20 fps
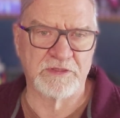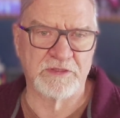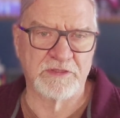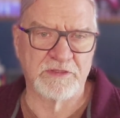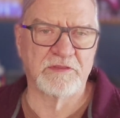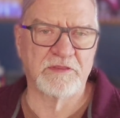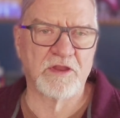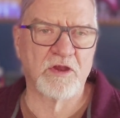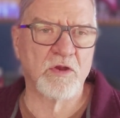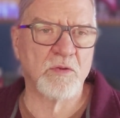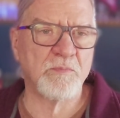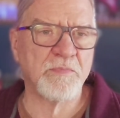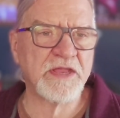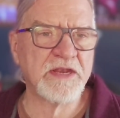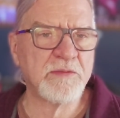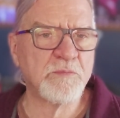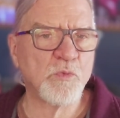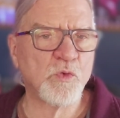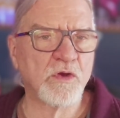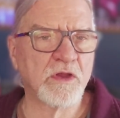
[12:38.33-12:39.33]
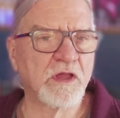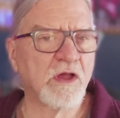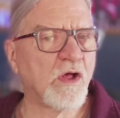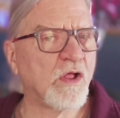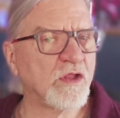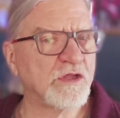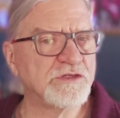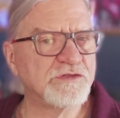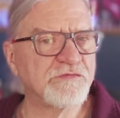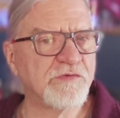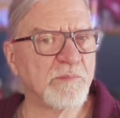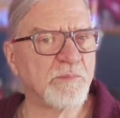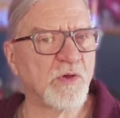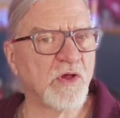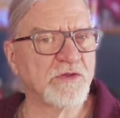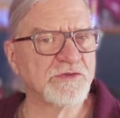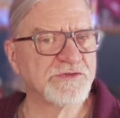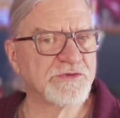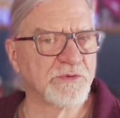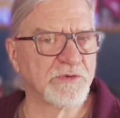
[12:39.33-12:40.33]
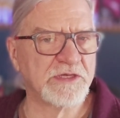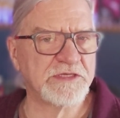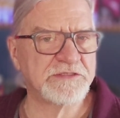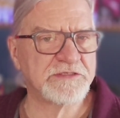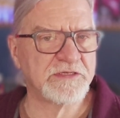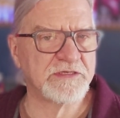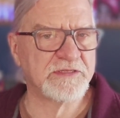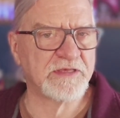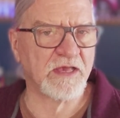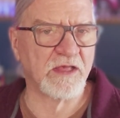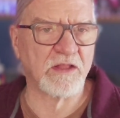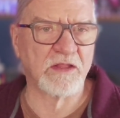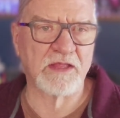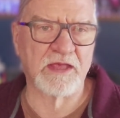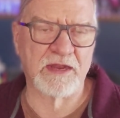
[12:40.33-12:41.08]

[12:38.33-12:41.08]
There are many more college football stories to tell,